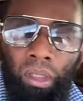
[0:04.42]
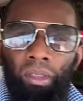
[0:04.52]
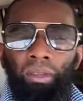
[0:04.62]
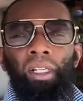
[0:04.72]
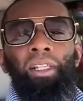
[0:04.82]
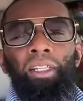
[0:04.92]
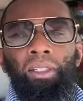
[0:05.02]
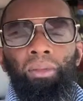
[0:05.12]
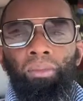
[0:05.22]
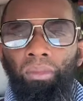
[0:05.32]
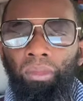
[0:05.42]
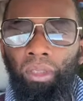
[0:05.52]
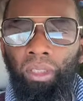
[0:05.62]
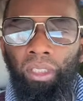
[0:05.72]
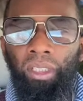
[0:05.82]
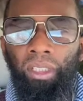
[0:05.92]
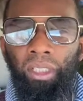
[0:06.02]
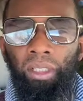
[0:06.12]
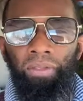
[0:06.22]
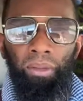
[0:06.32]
Assalamu alaikum. If you're